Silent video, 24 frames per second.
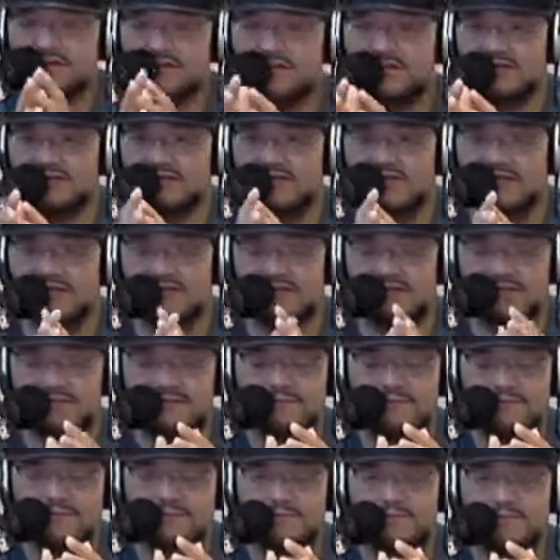there's
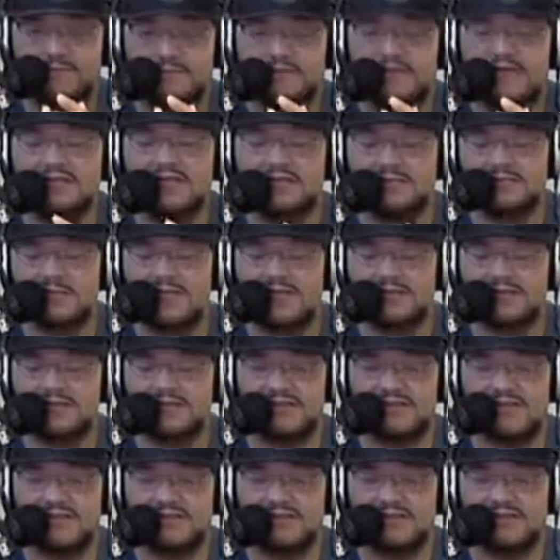these bench
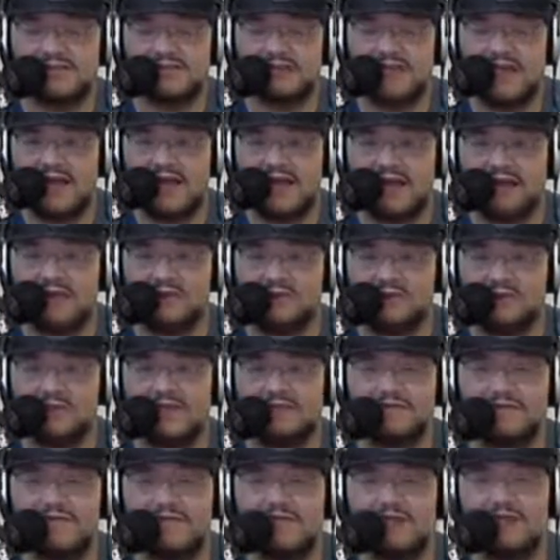seats, and you
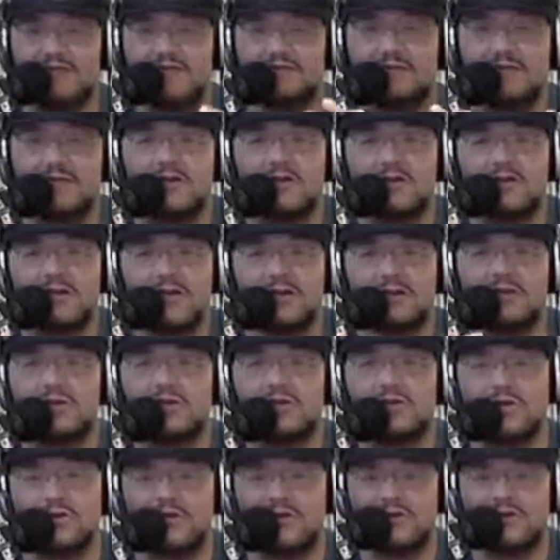have to get the
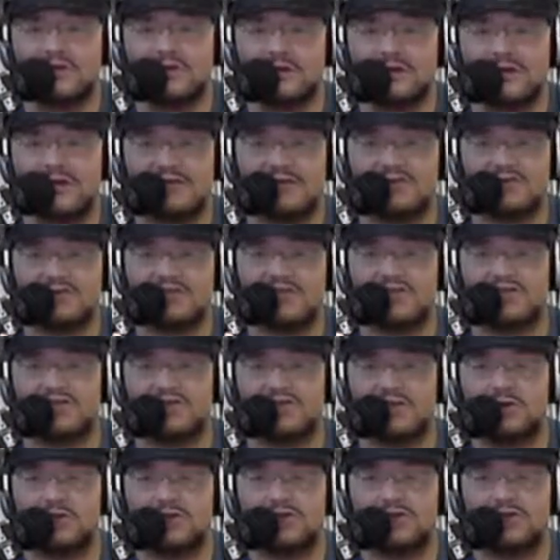earlier you get there, right? So say the
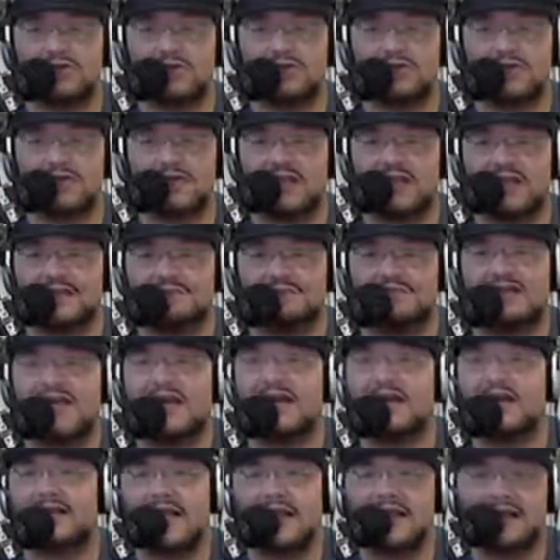show starts at like
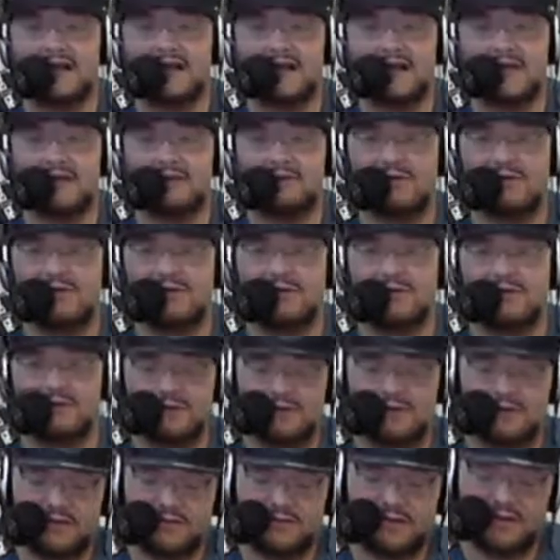10 o'clock at night, right?
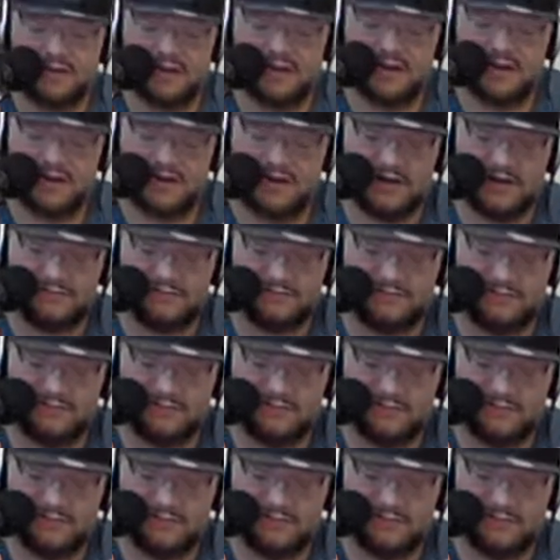Show